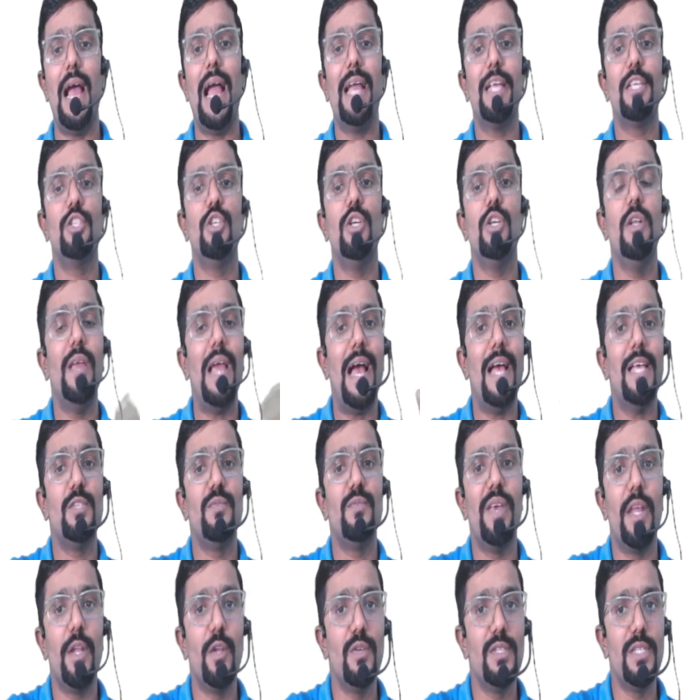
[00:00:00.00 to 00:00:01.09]
actually as
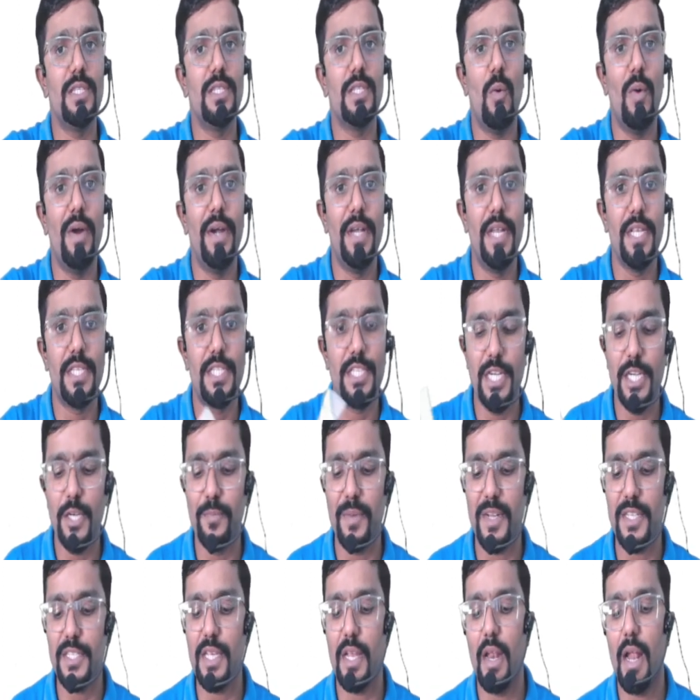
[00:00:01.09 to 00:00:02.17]
we are using the word distinct
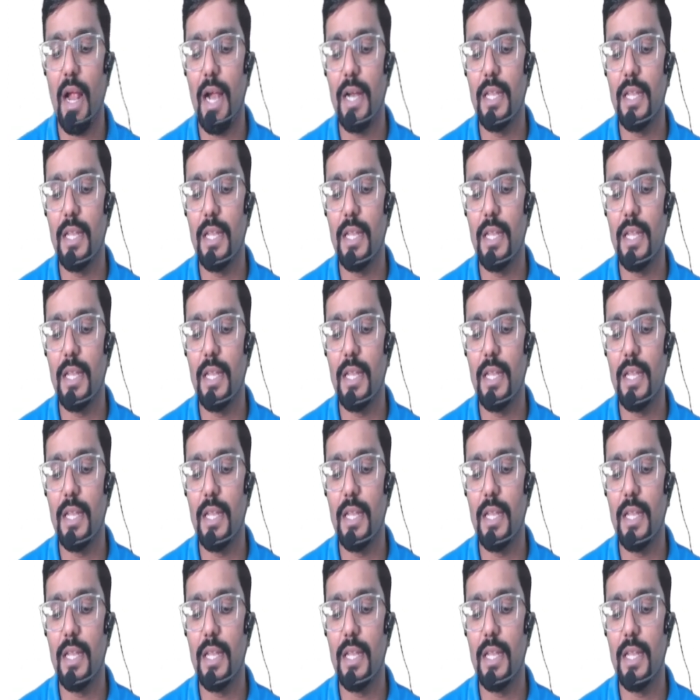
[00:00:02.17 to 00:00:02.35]
person